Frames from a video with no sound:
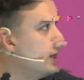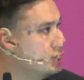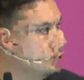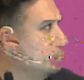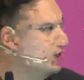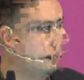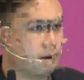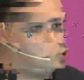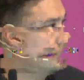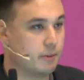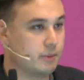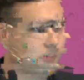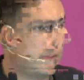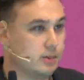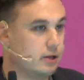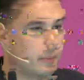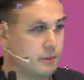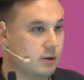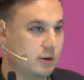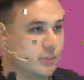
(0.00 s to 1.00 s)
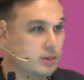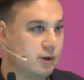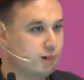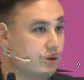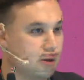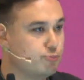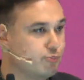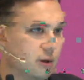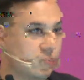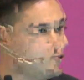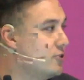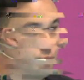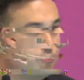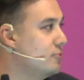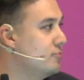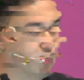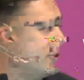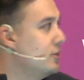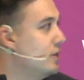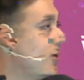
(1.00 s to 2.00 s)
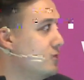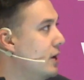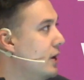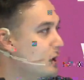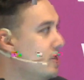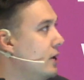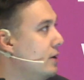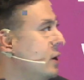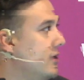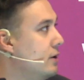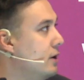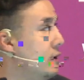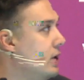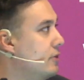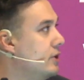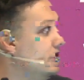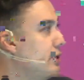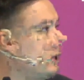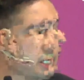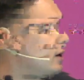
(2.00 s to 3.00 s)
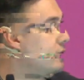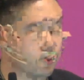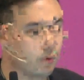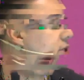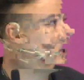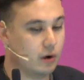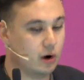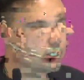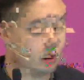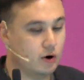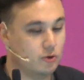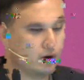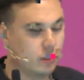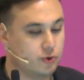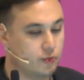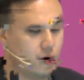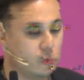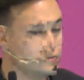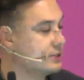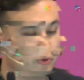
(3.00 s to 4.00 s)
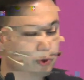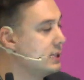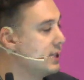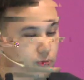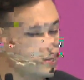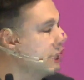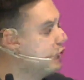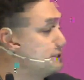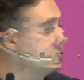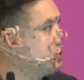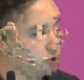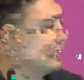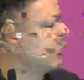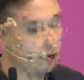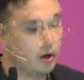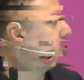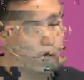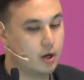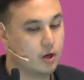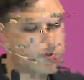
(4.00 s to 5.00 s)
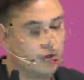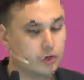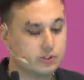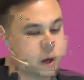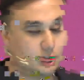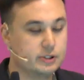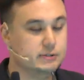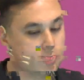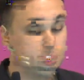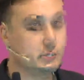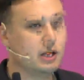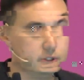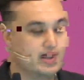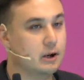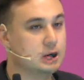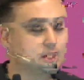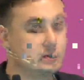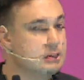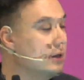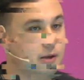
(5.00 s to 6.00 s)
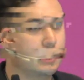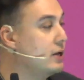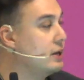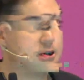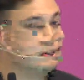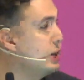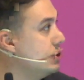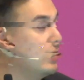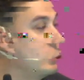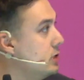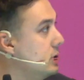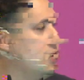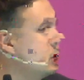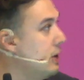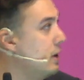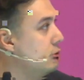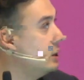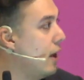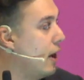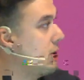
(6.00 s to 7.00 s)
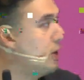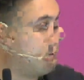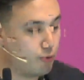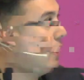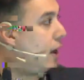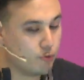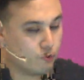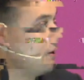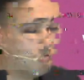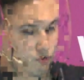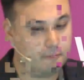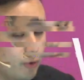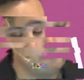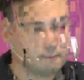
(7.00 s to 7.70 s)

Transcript: Another place that people can experiment with is called the CoinMarketCap Sandbox. What's really cool about the CoinMarketCap